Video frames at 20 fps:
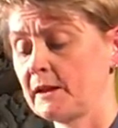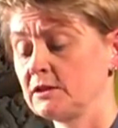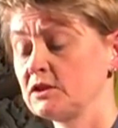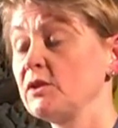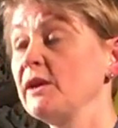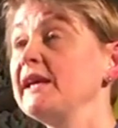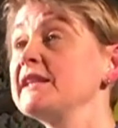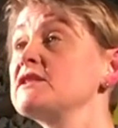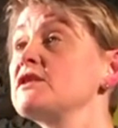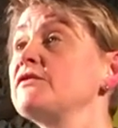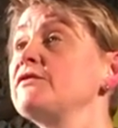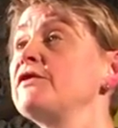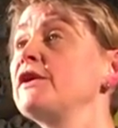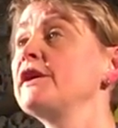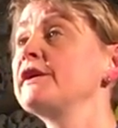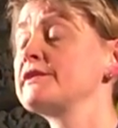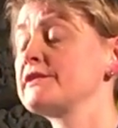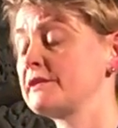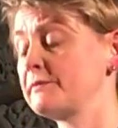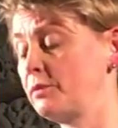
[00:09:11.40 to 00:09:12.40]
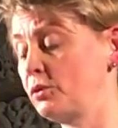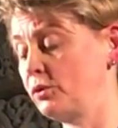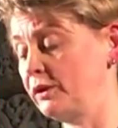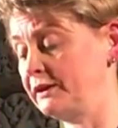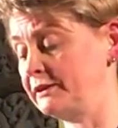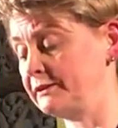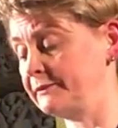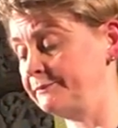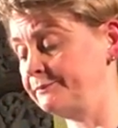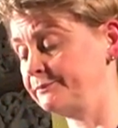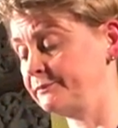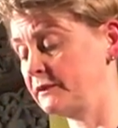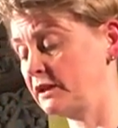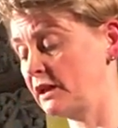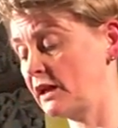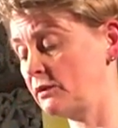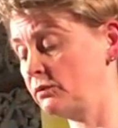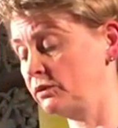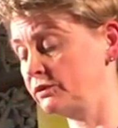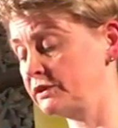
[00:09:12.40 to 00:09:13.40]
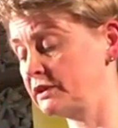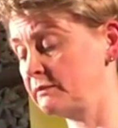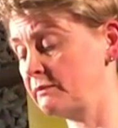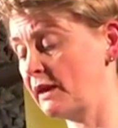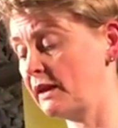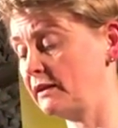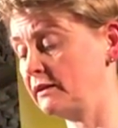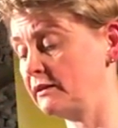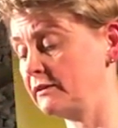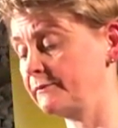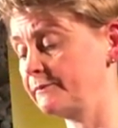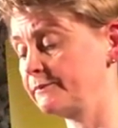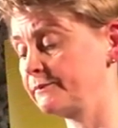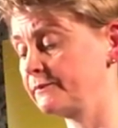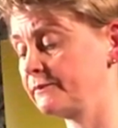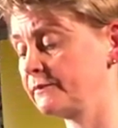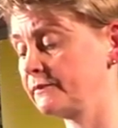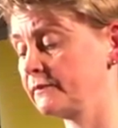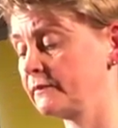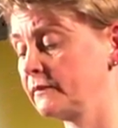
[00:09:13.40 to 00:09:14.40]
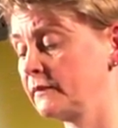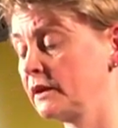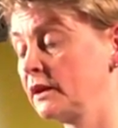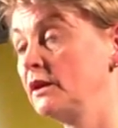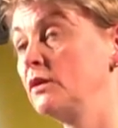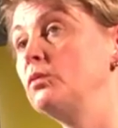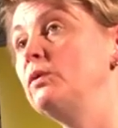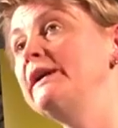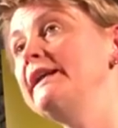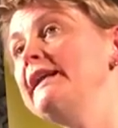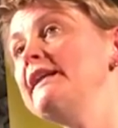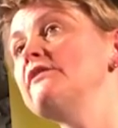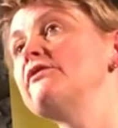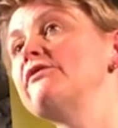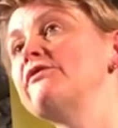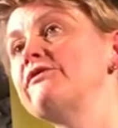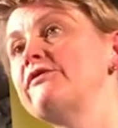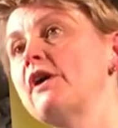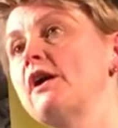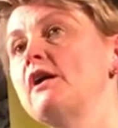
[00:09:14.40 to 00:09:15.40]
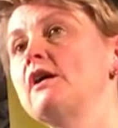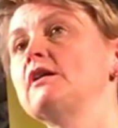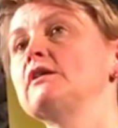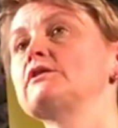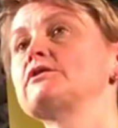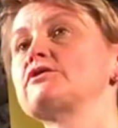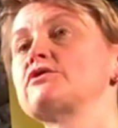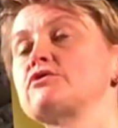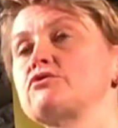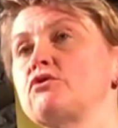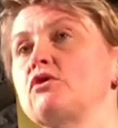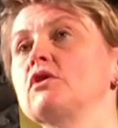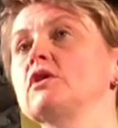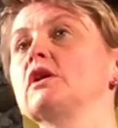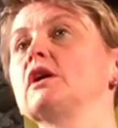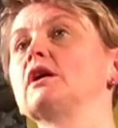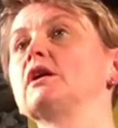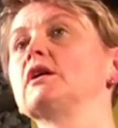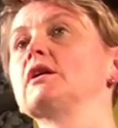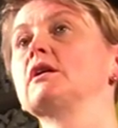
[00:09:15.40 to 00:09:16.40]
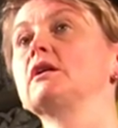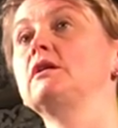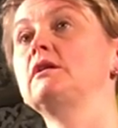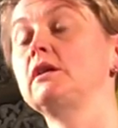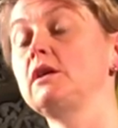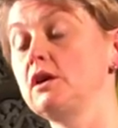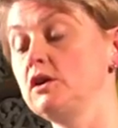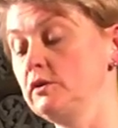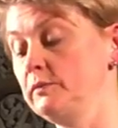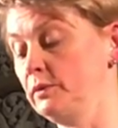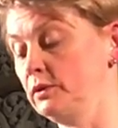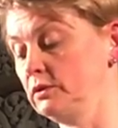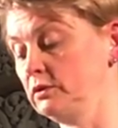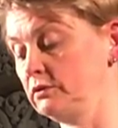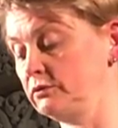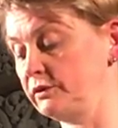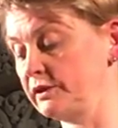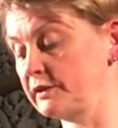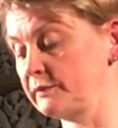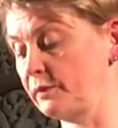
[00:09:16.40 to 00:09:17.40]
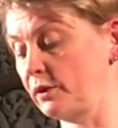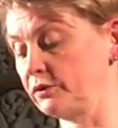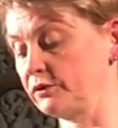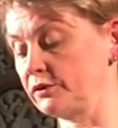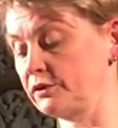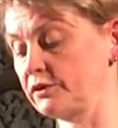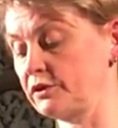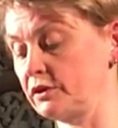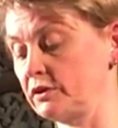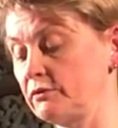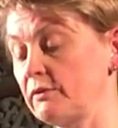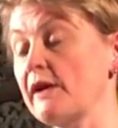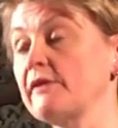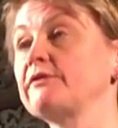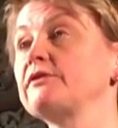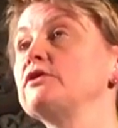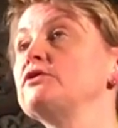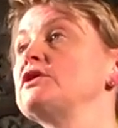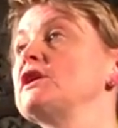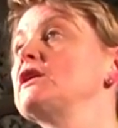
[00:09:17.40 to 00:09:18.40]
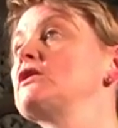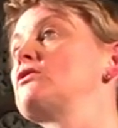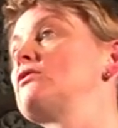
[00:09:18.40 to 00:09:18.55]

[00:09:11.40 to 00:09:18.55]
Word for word: So here's the first point that I want to make. We need a far stronger global response to the refugee